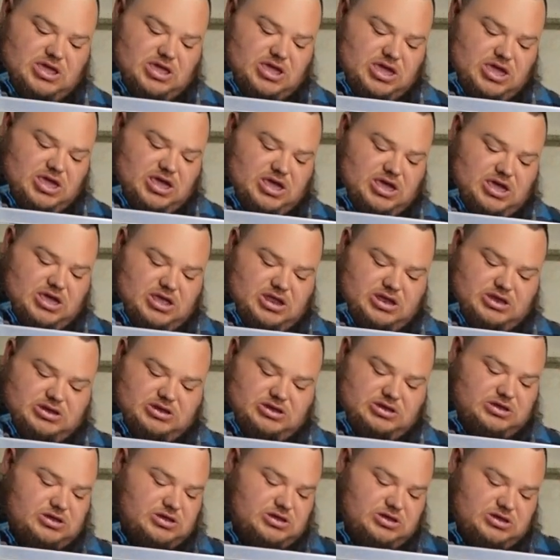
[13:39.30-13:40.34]
And
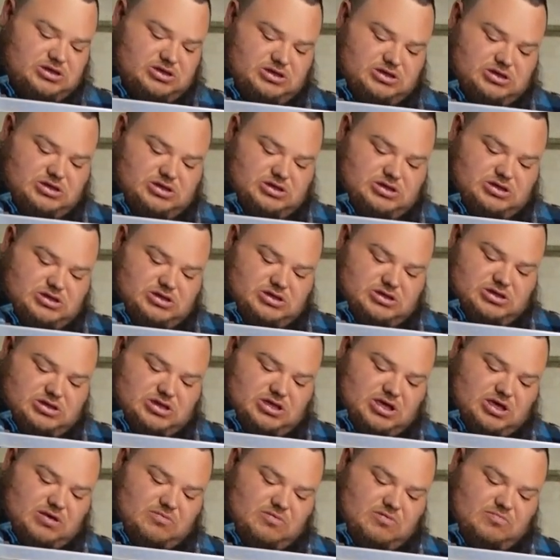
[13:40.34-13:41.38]

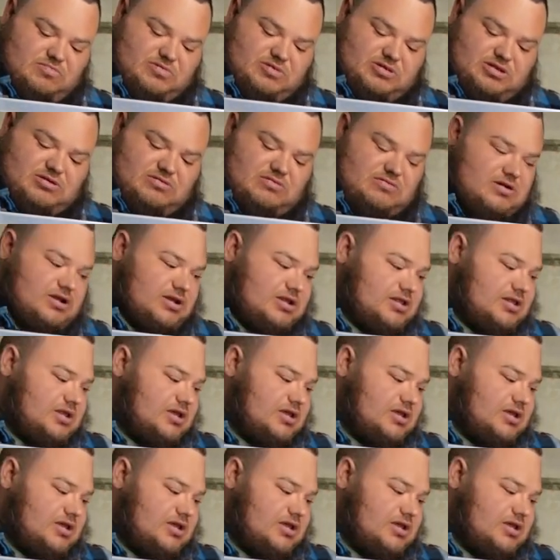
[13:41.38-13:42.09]
I'm going to put that right.